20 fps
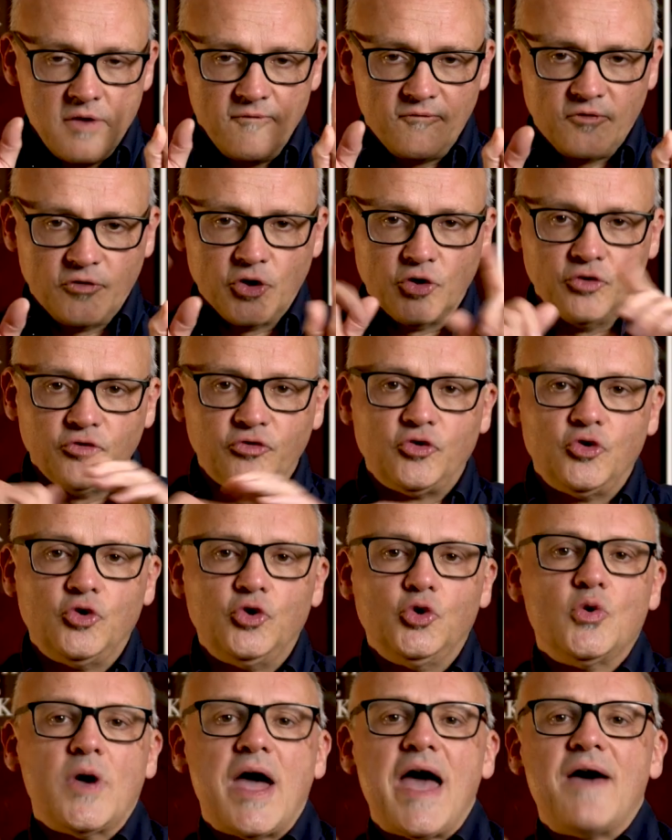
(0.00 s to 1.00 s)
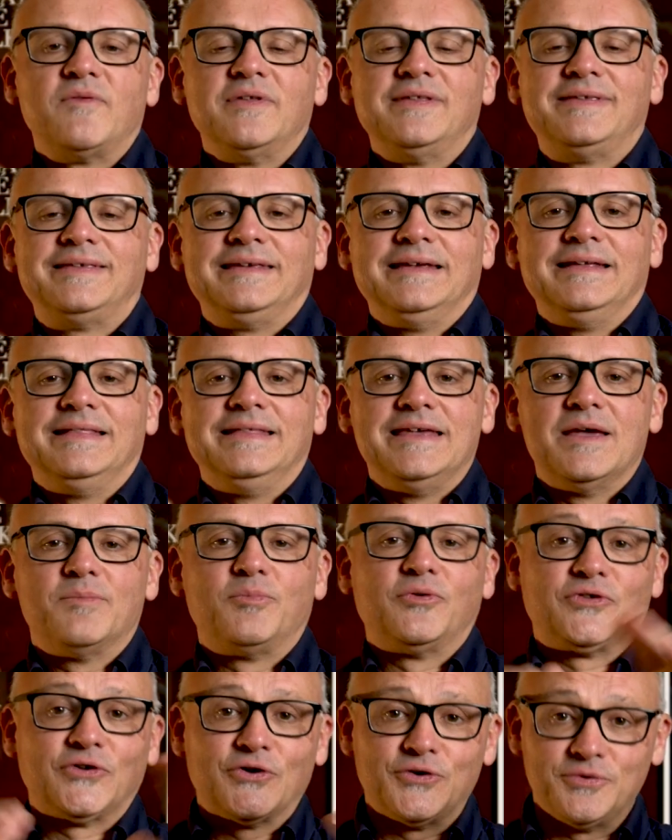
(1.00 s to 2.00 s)
For those who haven't seen the
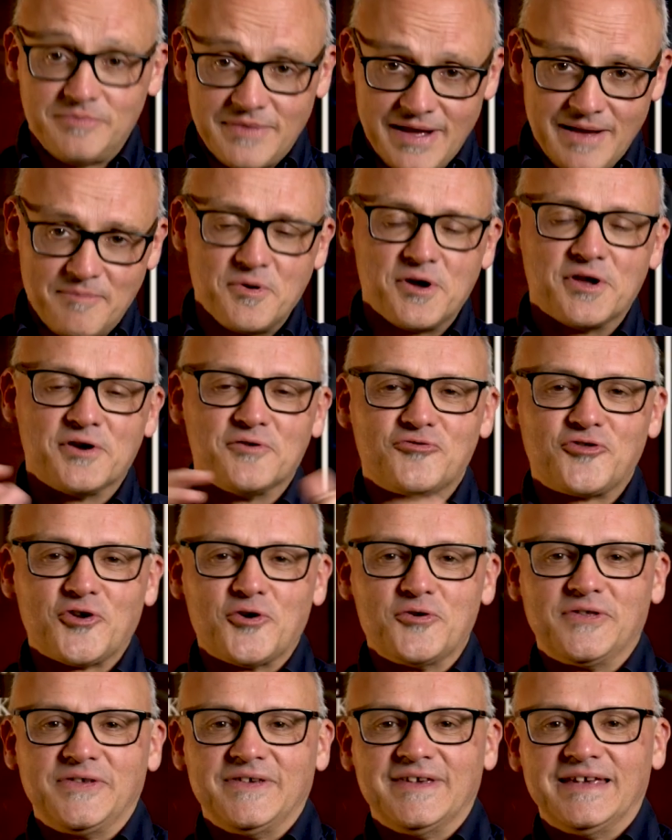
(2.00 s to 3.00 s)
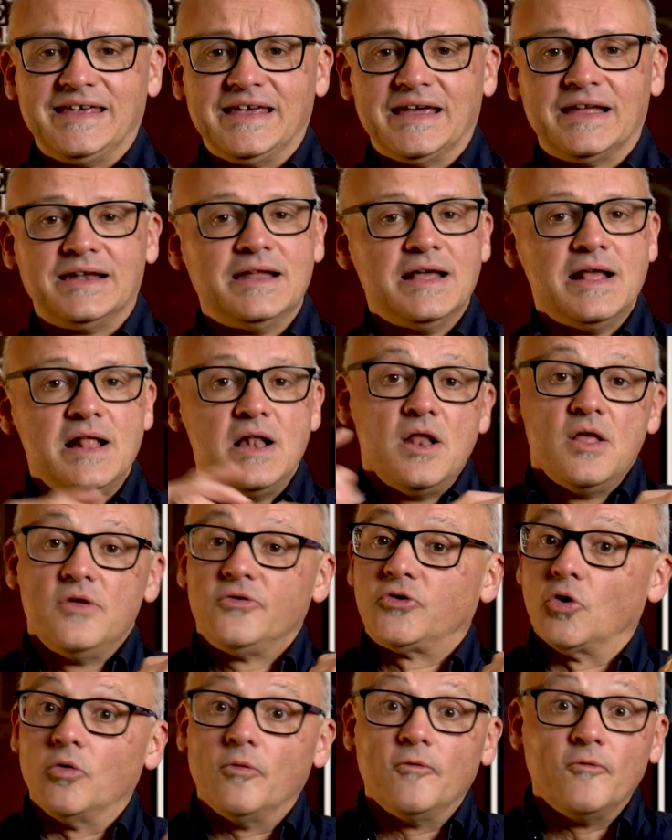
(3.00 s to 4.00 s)
episode, I'm going to show it to you again.
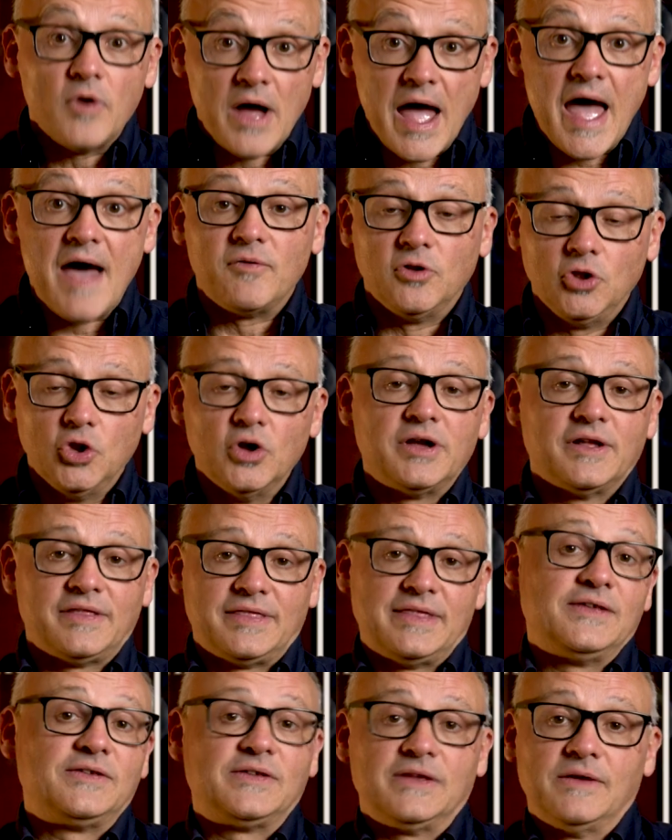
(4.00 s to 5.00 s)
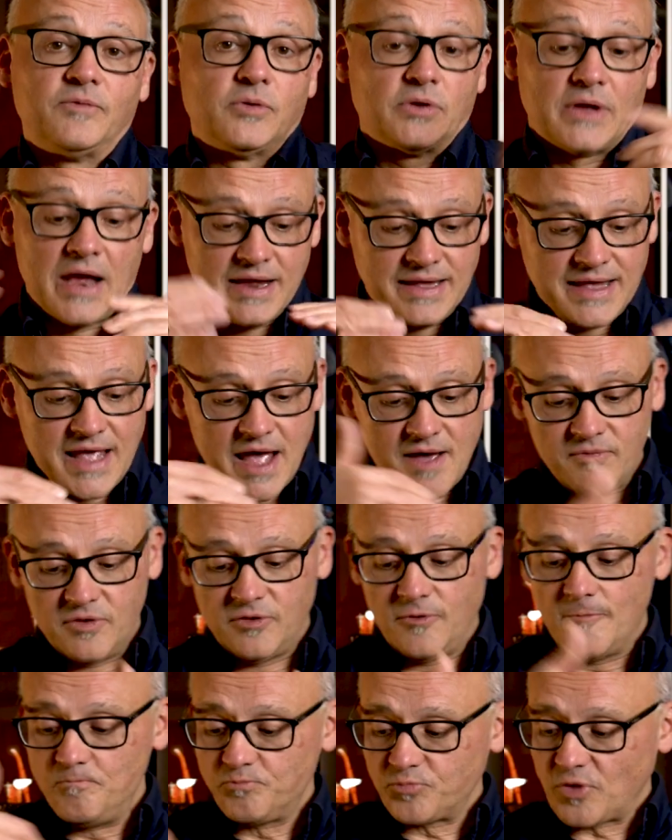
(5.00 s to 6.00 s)
So have a look at this episode. I
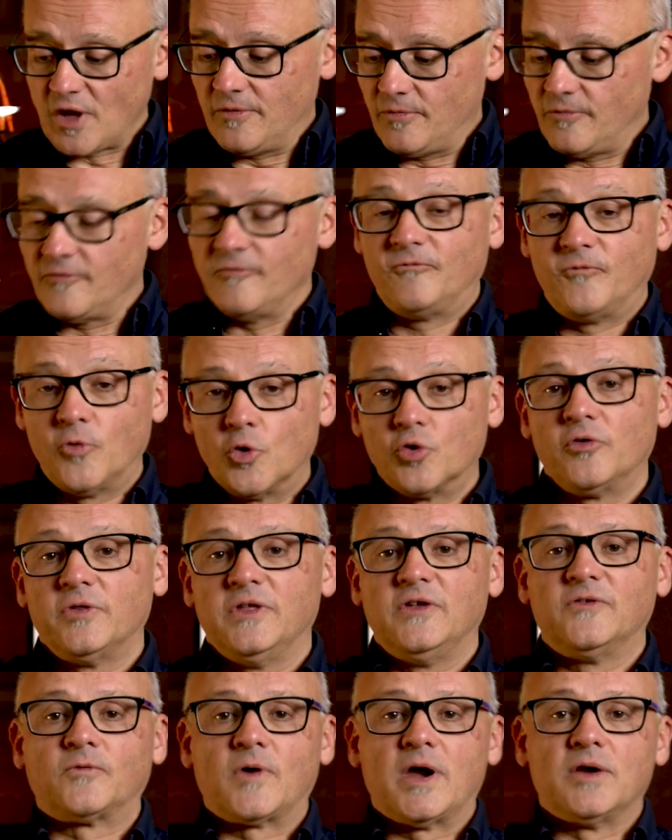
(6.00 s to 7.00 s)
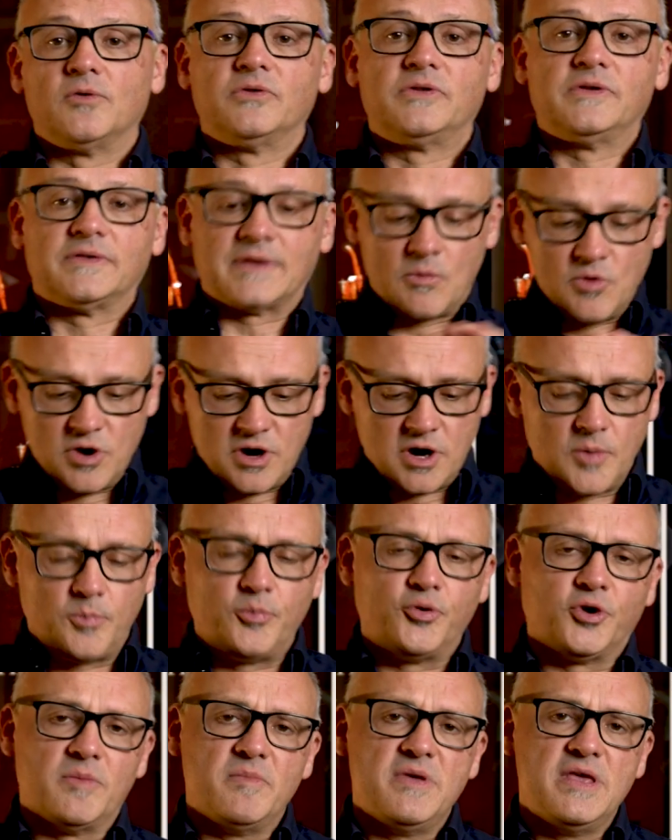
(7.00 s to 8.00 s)
covered 4 of these fragrances. I wanted to
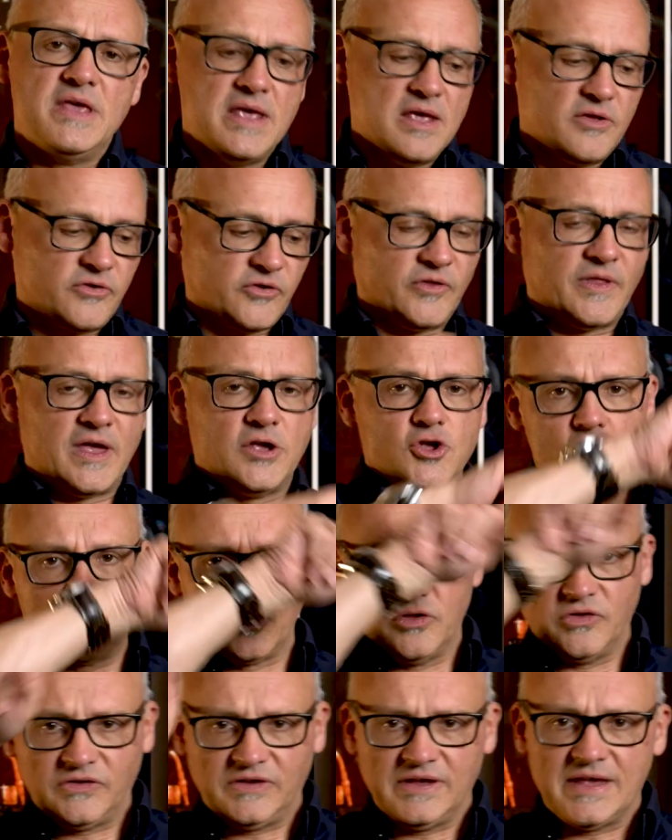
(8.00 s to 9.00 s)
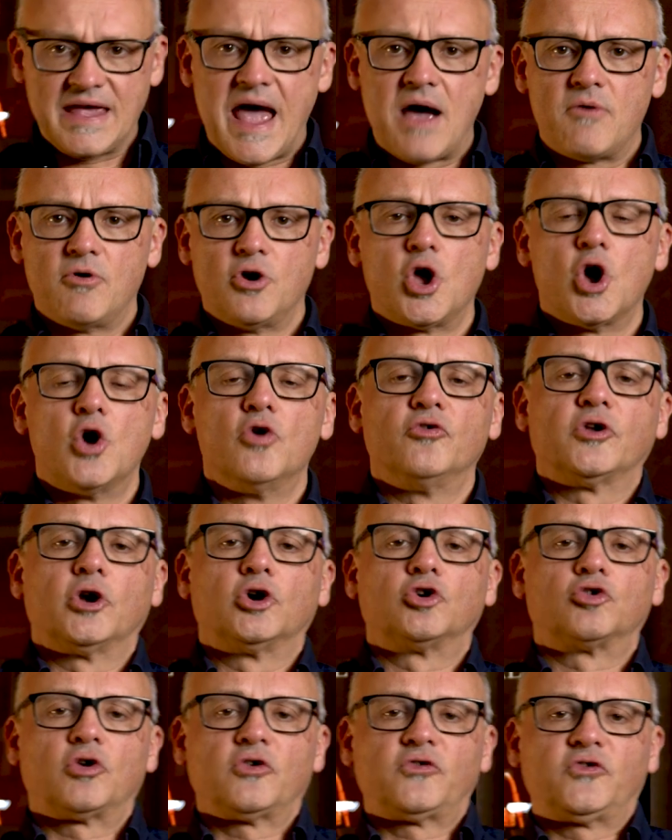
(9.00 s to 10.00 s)
put them here so that you can see how it goes
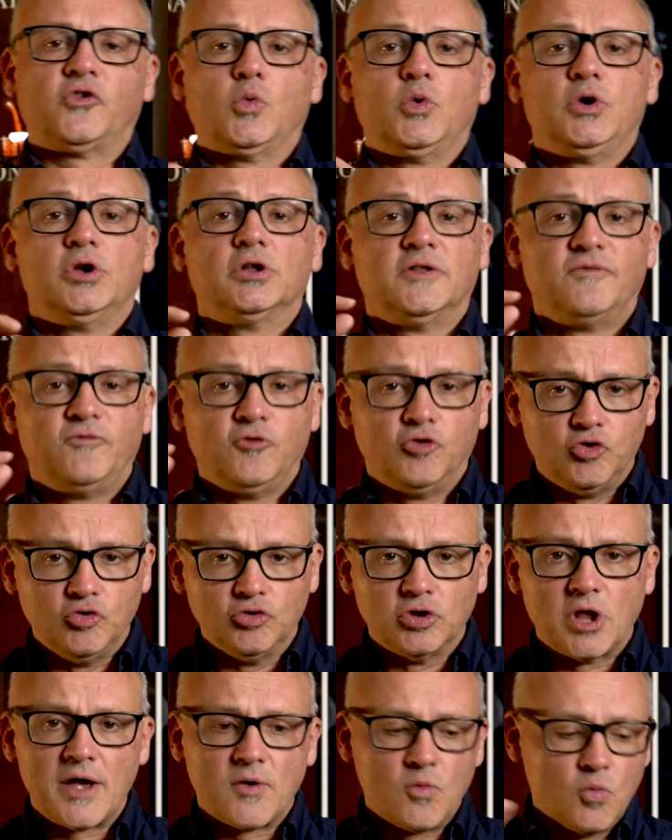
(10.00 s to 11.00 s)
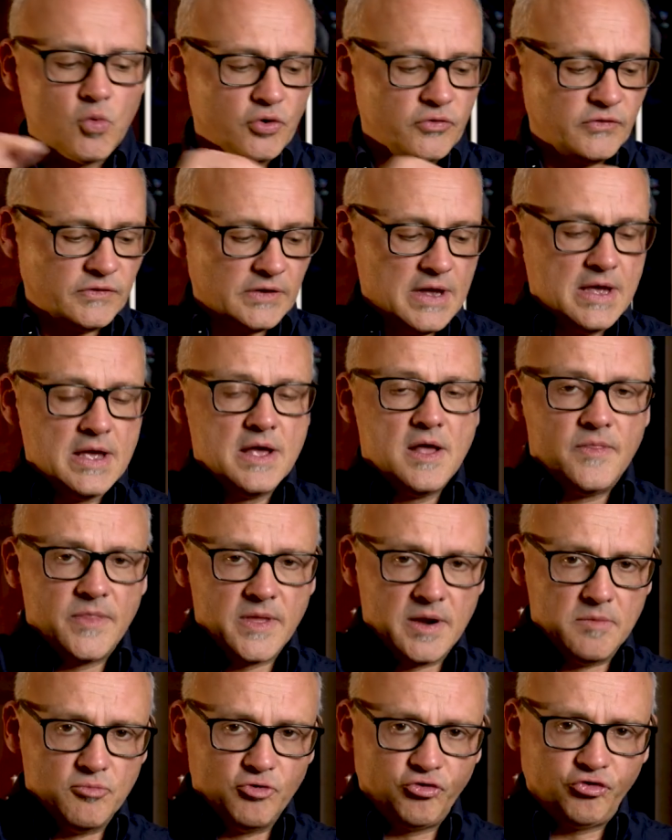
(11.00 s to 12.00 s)
across the wheel. If you do like woods,
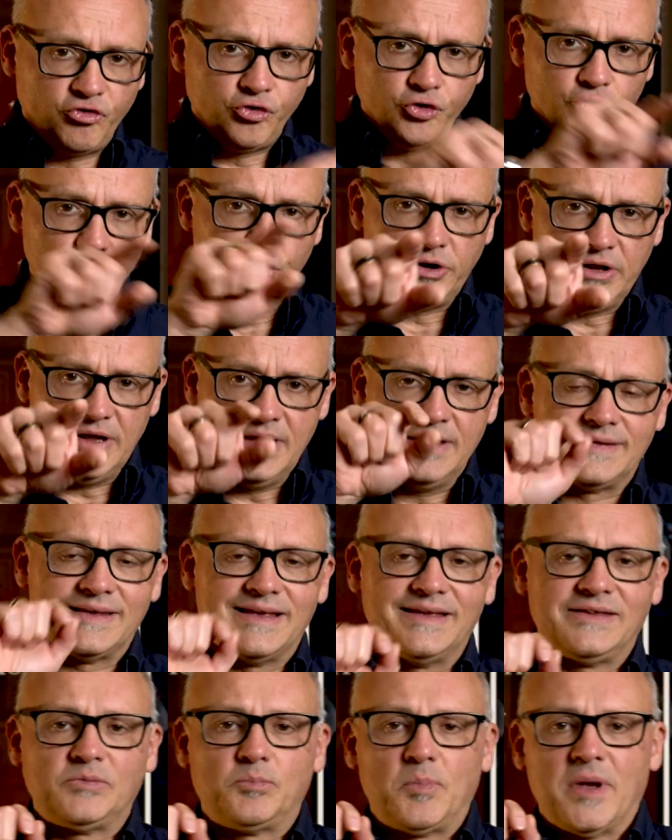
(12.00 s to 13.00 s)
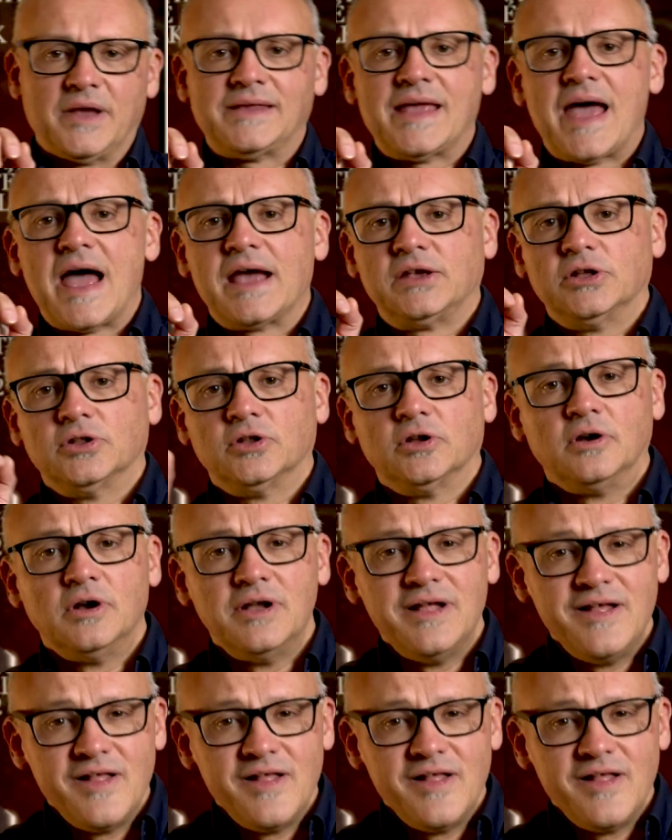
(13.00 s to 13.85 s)
then Monsieur is spectacular.